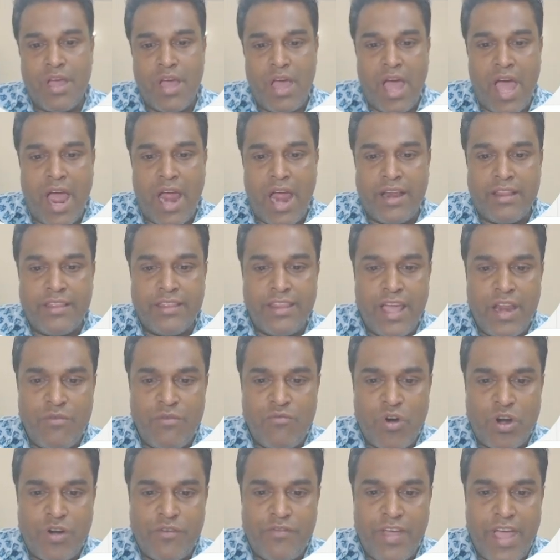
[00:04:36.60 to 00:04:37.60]
And then
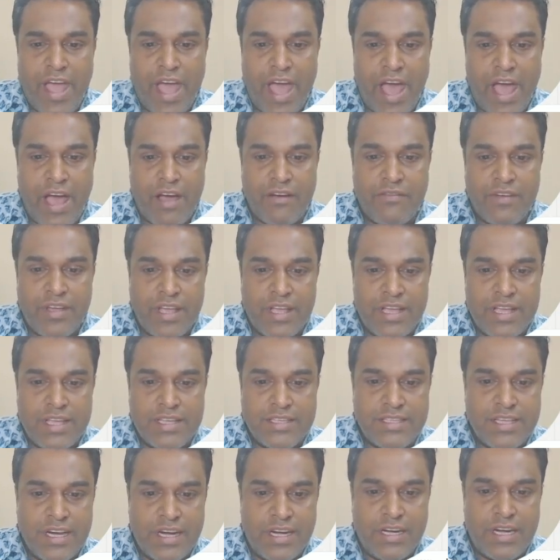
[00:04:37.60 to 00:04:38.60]
what we have
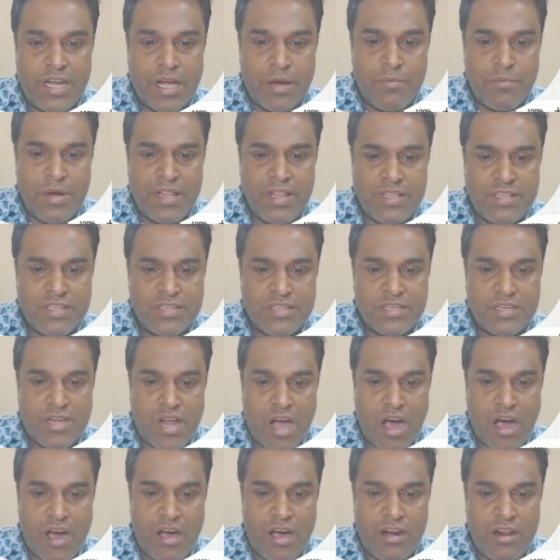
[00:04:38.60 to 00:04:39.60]
is the double
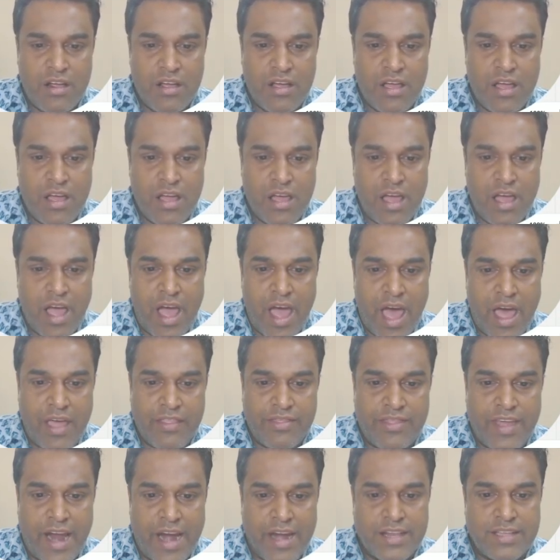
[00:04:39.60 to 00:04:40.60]
star,
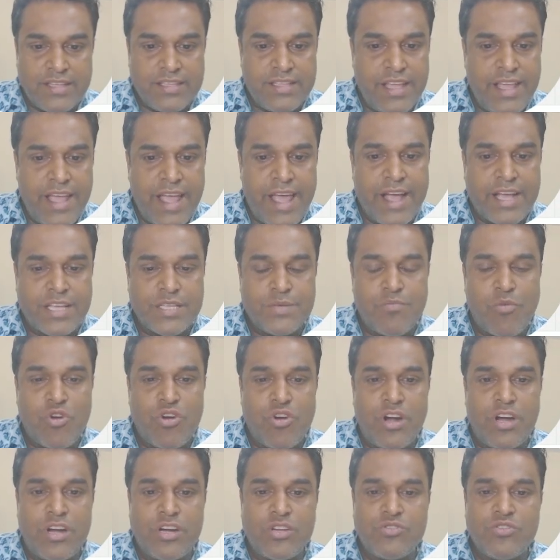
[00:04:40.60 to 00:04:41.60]
and that is the
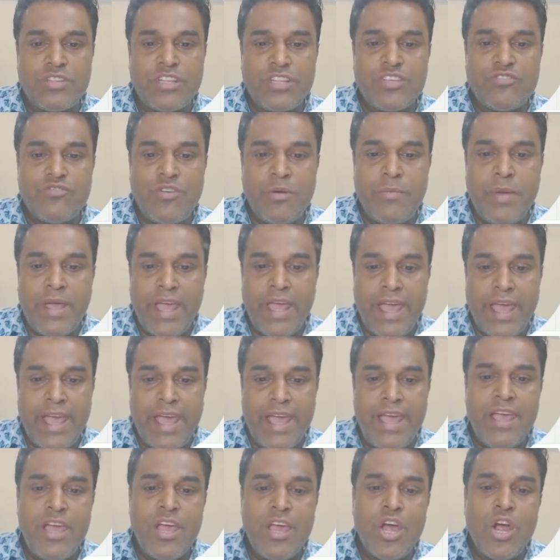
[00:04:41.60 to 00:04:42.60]
exponent. So this will be
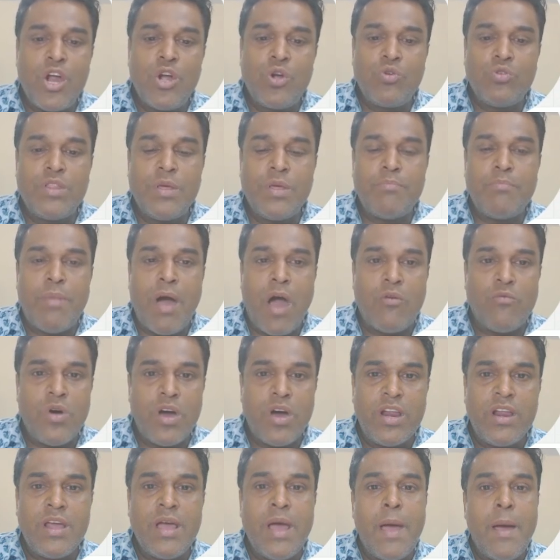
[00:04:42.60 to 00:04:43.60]
A to the
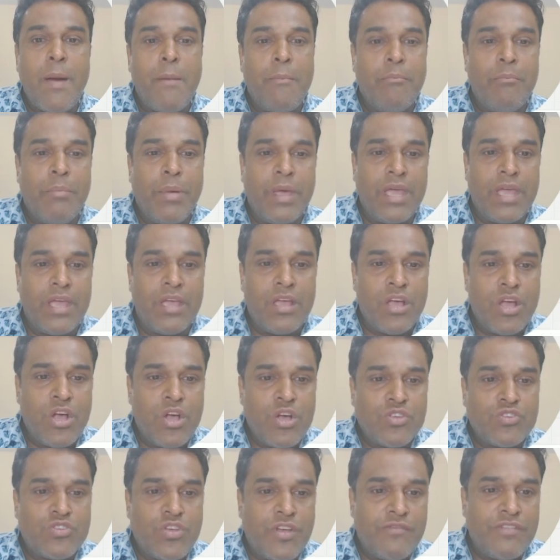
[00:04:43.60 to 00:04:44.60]
power B.
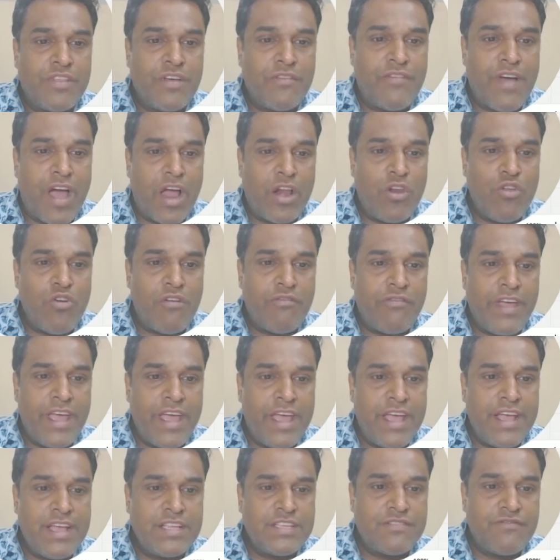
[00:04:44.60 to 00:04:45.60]
So if the value of A
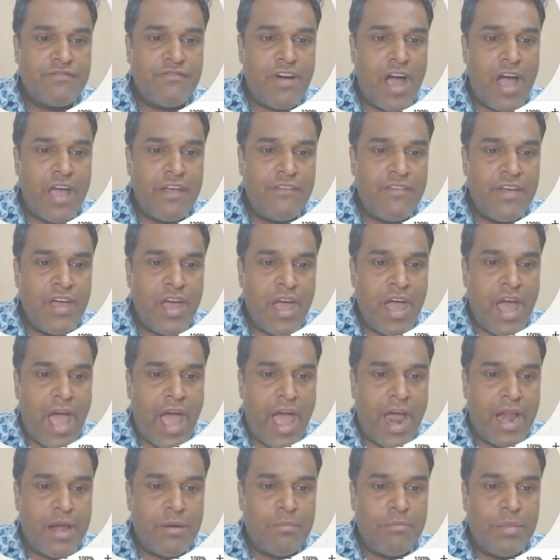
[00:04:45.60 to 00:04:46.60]
is 5
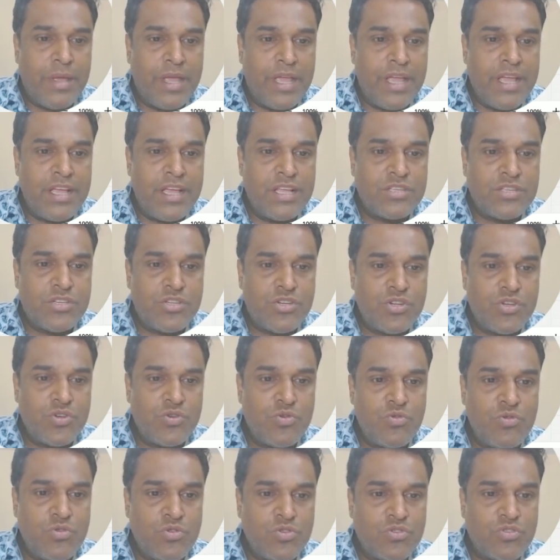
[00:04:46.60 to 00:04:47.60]
and B is
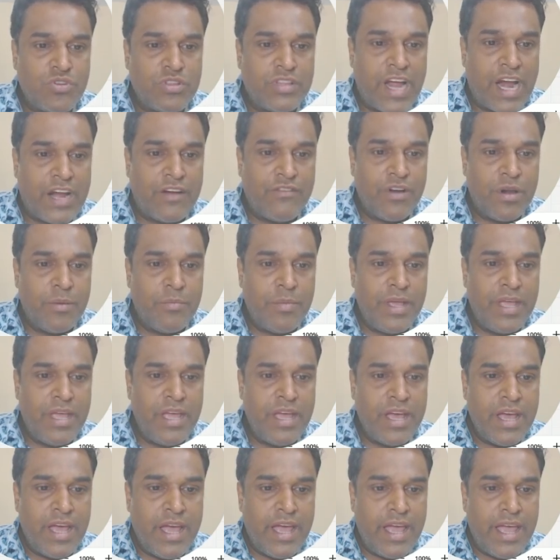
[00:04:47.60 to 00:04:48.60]
2, so that will
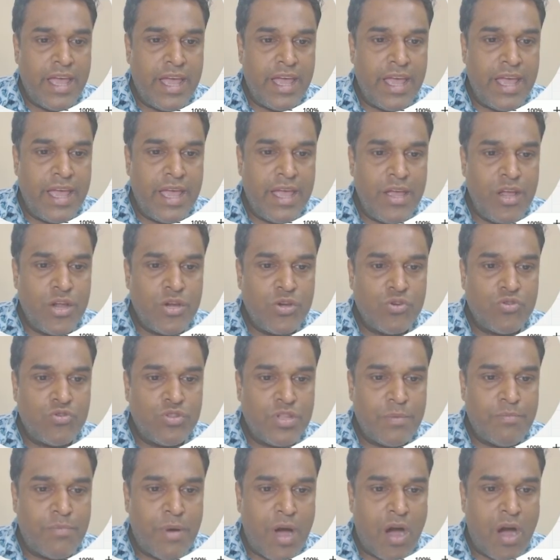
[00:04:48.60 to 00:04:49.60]
be A to
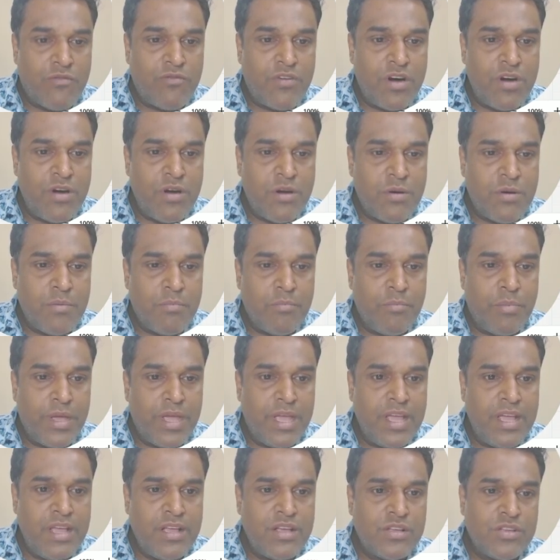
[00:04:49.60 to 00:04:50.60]
the power
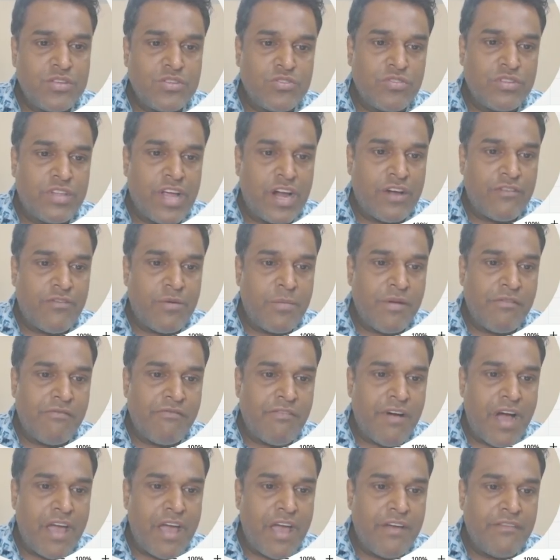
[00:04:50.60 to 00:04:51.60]
B. So that will be
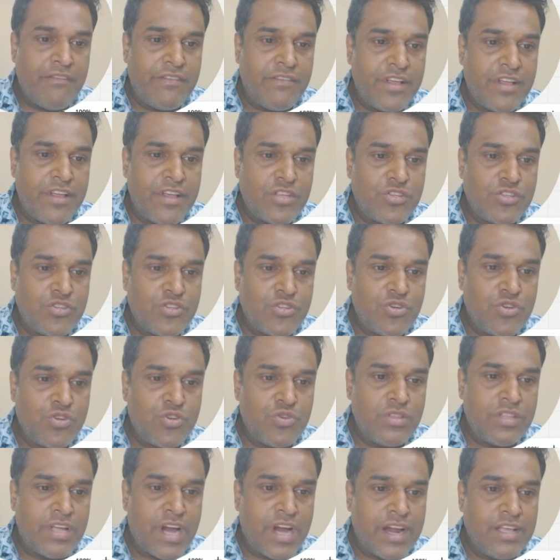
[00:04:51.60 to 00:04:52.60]
5 raised to 2,
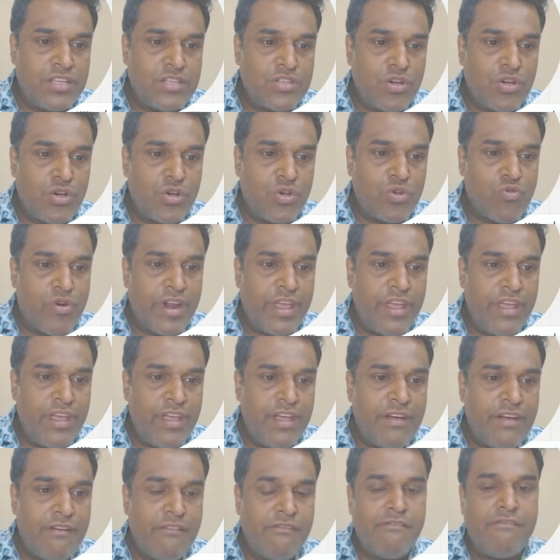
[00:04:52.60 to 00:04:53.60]
that is
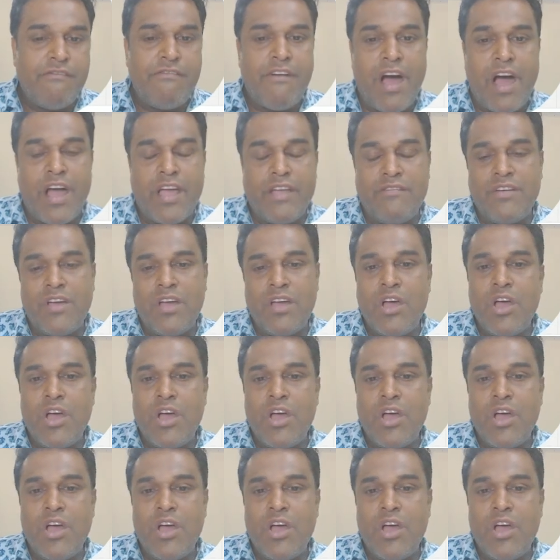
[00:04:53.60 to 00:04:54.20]
25.